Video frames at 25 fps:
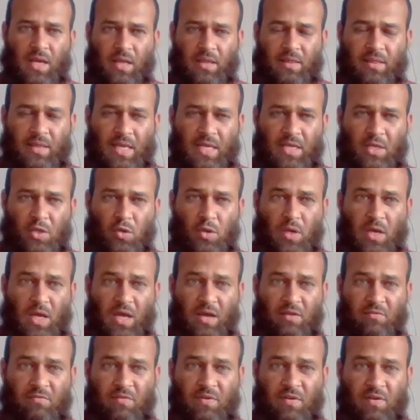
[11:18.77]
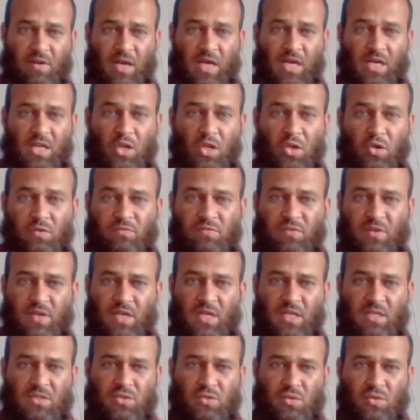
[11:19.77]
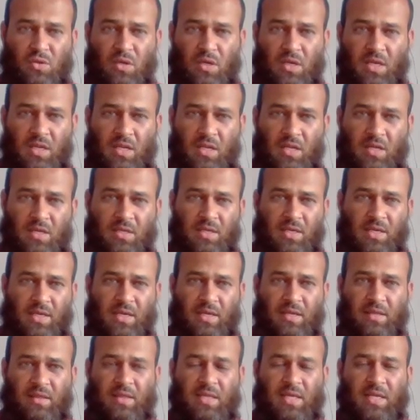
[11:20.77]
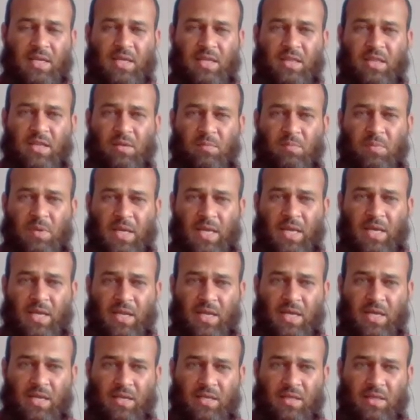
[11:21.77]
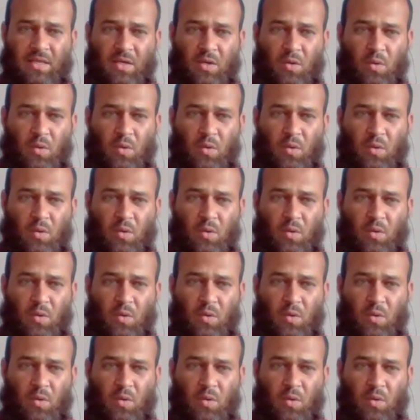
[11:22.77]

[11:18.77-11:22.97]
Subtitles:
then you have alluvial soil in the northern plain and in the